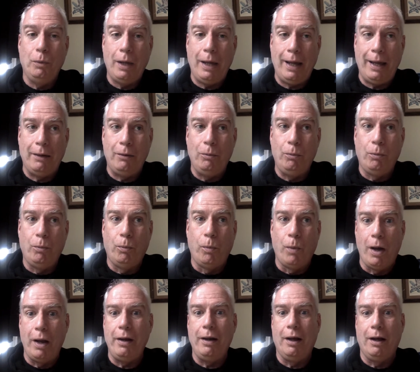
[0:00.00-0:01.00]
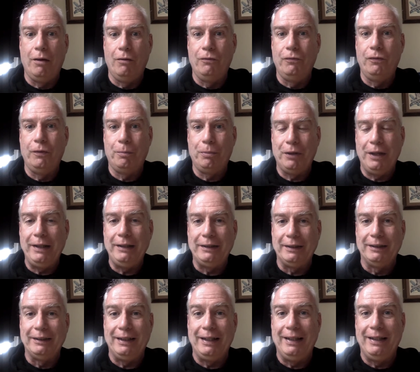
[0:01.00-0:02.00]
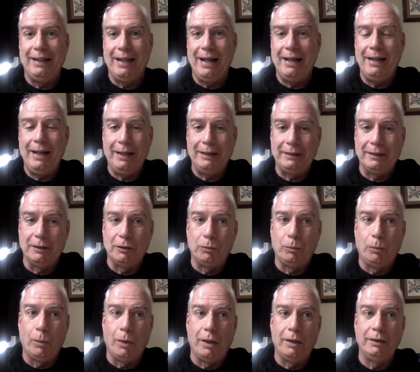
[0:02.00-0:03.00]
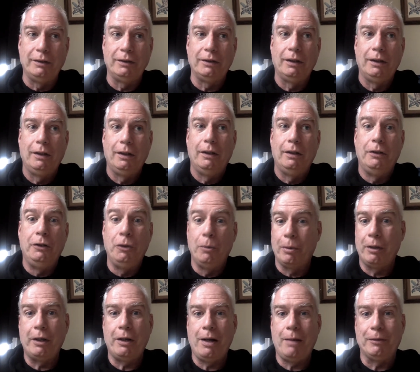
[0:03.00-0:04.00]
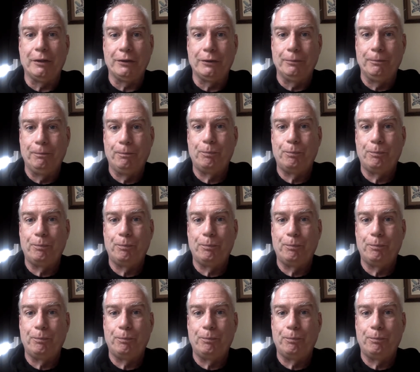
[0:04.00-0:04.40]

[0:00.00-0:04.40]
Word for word: and one of the places in that nexus was Newbury Comics